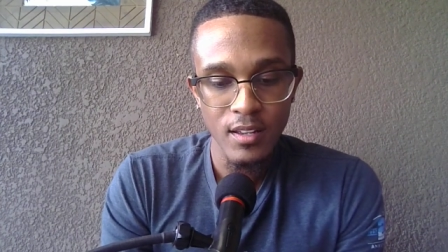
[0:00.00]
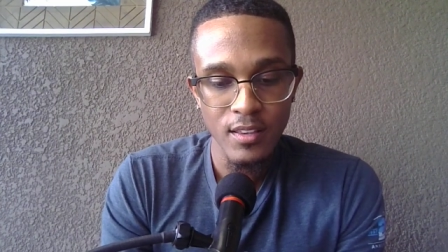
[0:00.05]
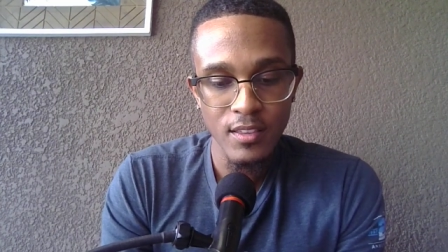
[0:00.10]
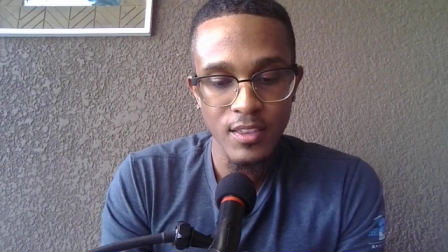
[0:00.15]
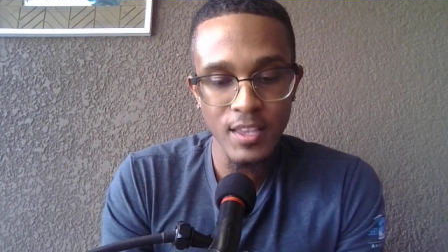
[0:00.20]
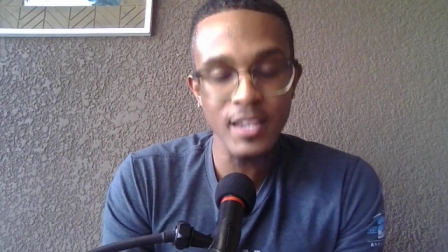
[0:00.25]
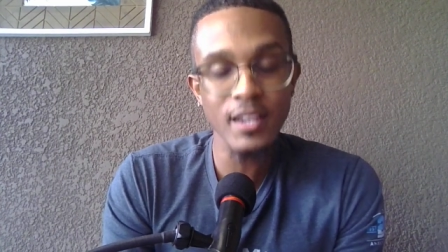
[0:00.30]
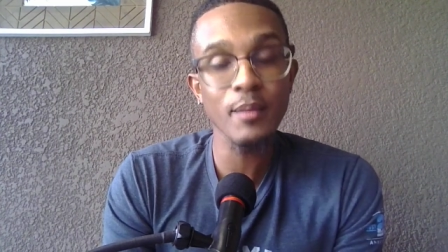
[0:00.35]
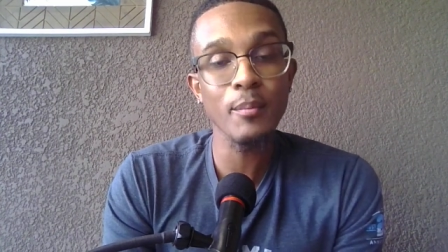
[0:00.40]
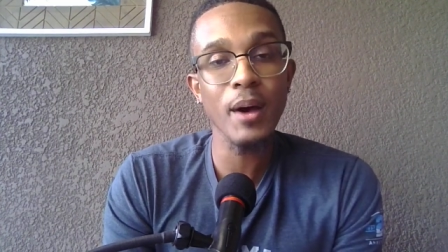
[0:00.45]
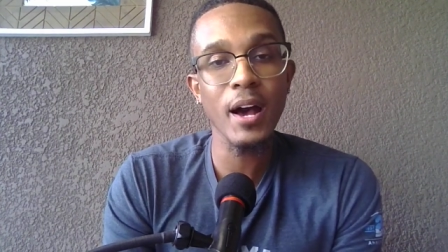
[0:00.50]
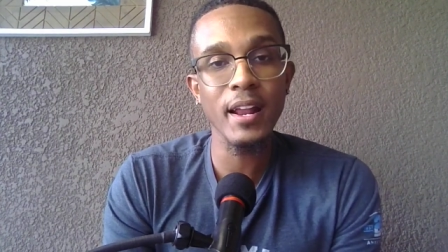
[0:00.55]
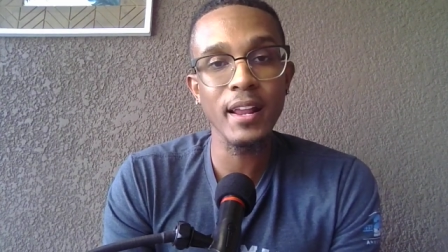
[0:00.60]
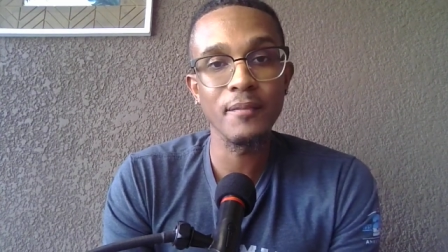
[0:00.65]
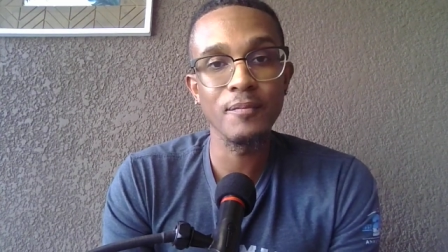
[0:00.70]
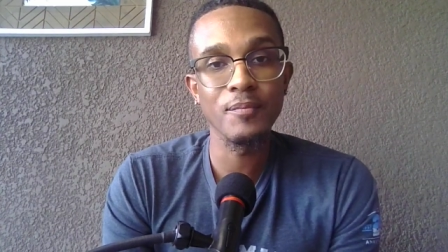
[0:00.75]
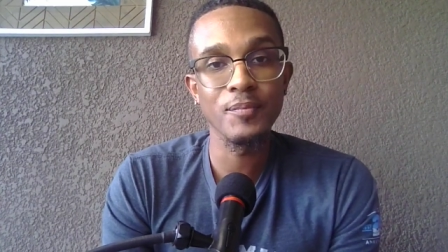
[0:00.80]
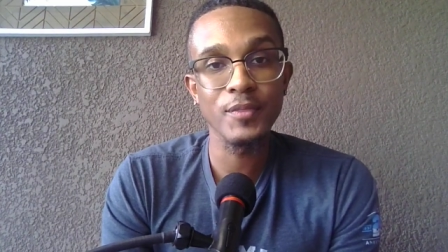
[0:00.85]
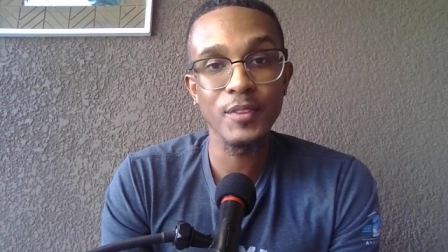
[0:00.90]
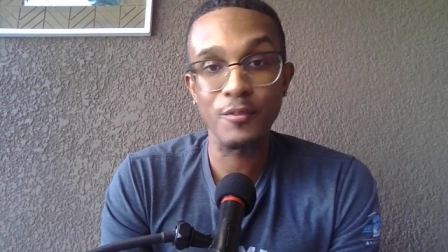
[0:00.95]
Think about it
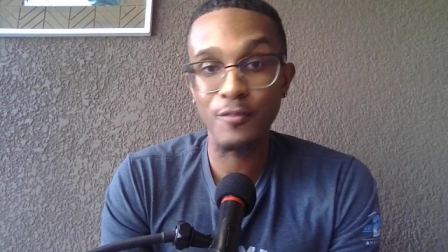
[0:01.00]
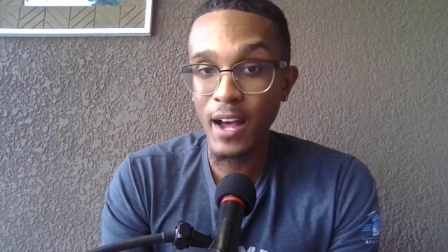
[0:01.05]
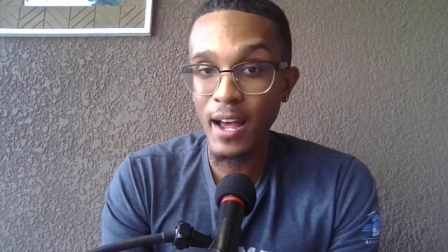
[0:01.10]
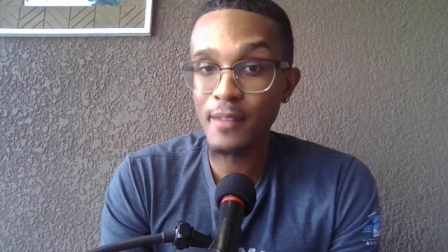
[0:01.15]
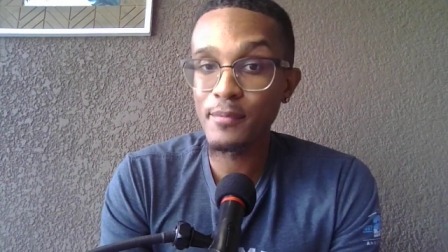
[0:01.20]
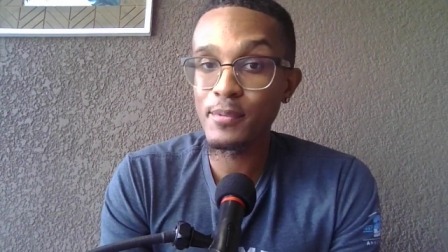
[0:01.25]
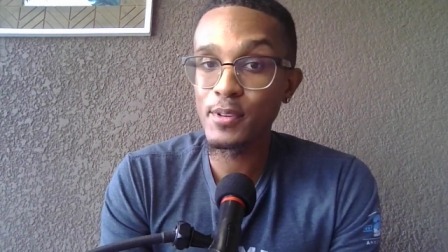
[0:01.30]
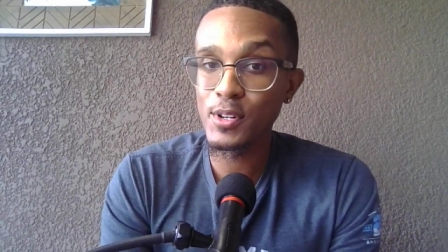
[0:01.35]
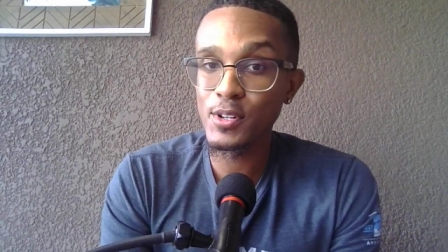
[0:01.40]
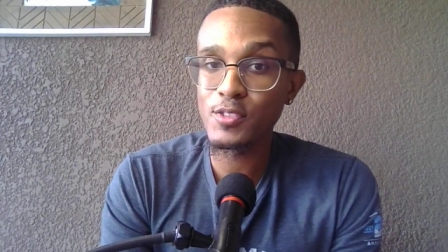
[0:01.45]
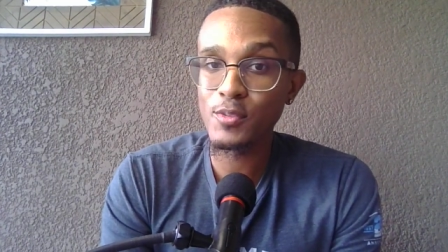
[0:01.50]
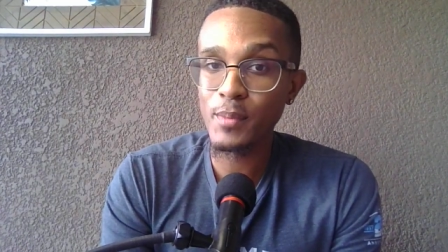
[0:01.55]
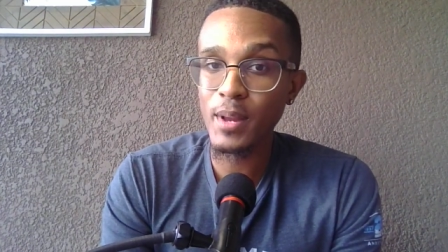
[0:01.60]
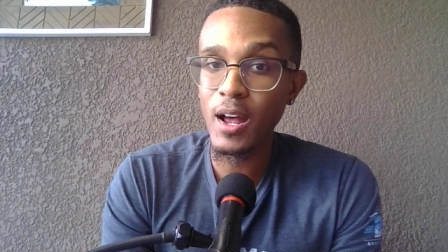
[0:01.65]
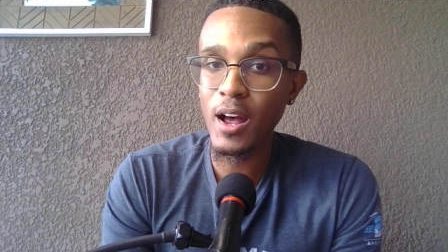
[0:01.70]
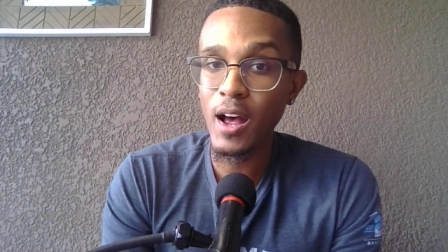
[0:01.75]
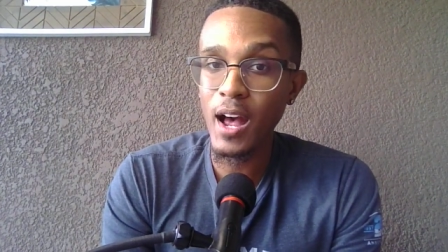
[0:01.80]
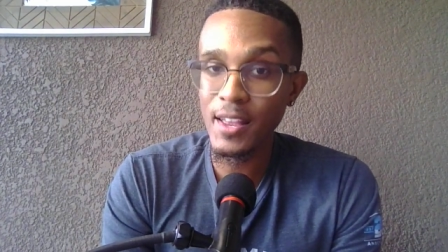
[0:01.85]
five years from now,